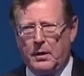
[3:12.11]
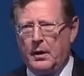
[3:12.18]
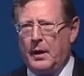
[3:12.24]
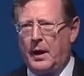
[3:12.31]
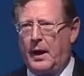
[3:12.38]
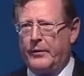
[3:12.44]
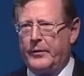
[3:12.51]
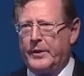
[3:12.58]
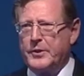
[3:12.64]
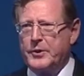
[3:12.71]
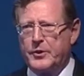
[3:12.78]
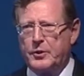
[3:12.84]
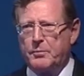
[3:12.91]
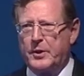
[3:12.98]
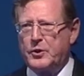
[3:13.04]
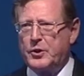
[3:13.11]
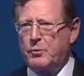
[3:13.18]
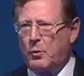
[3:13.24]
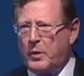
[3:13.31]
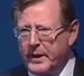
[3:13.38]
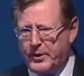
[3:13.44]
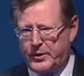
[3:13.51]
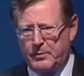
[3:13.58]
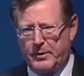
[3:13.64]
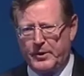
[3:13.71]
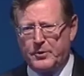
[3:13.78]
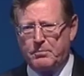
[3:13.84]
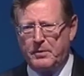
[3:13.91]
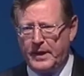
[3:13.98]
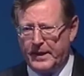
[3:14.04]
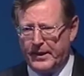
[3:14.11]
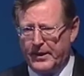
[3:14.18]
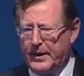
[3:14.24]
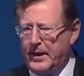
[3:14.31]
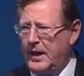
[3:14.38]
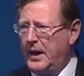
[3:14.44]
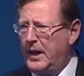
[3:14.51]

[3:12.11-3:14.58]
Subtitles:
and there isn't quite so much rain.